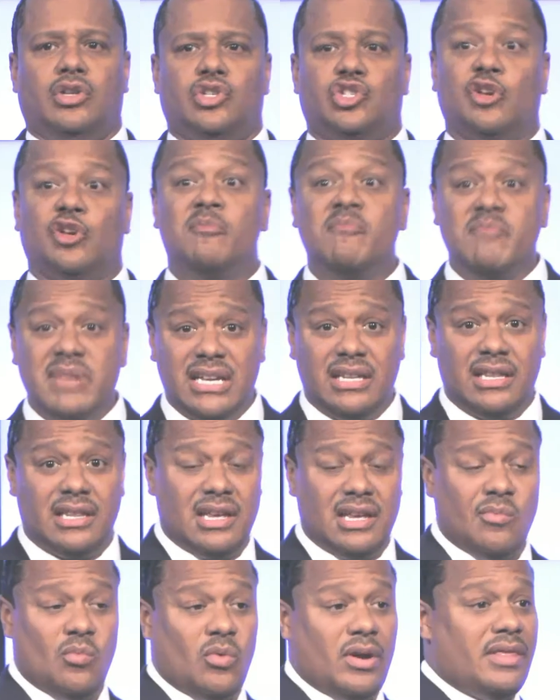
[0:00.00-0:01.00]
to meet
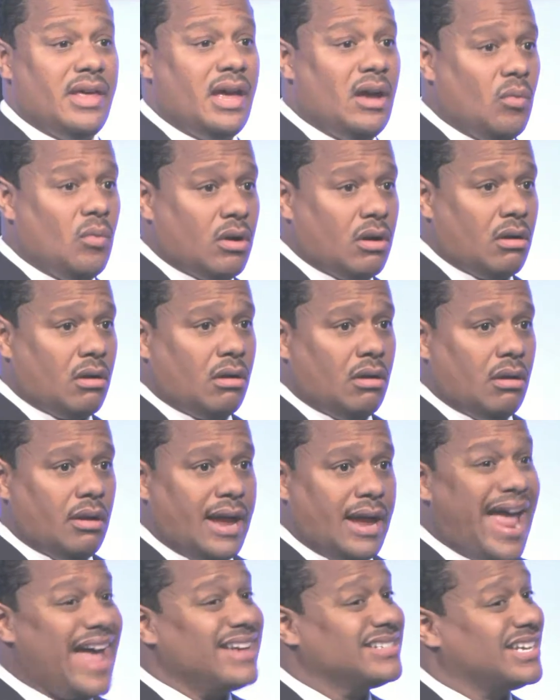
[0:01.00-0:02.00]
them where they were
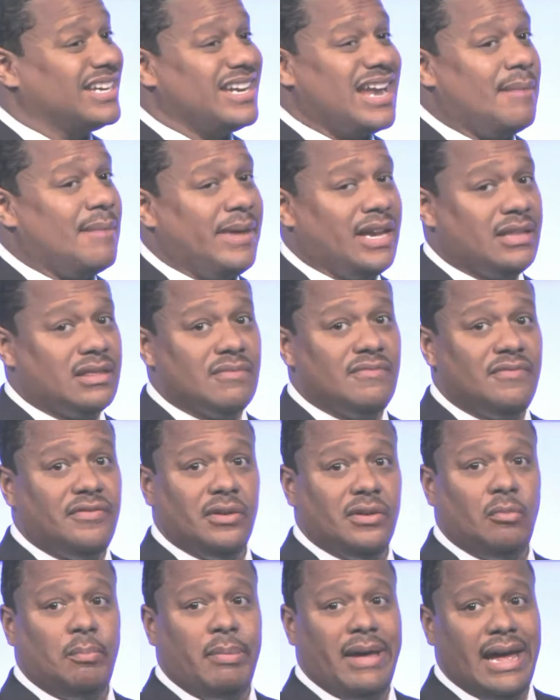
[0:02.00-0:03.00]
as to not make them
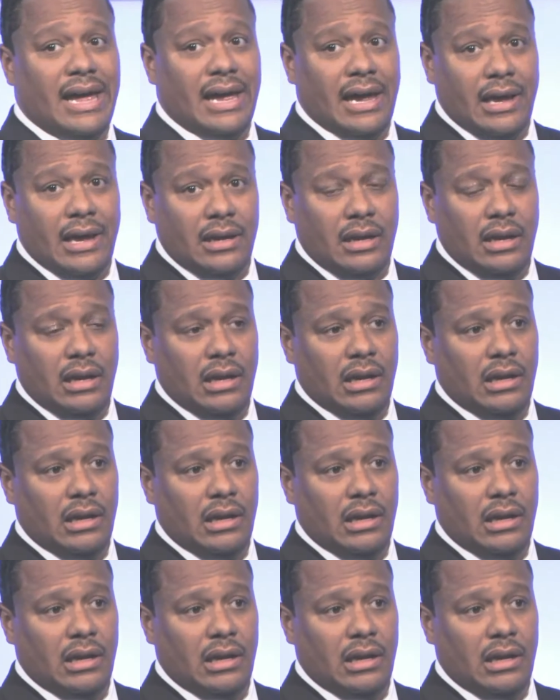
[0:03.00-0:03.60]
feel bad,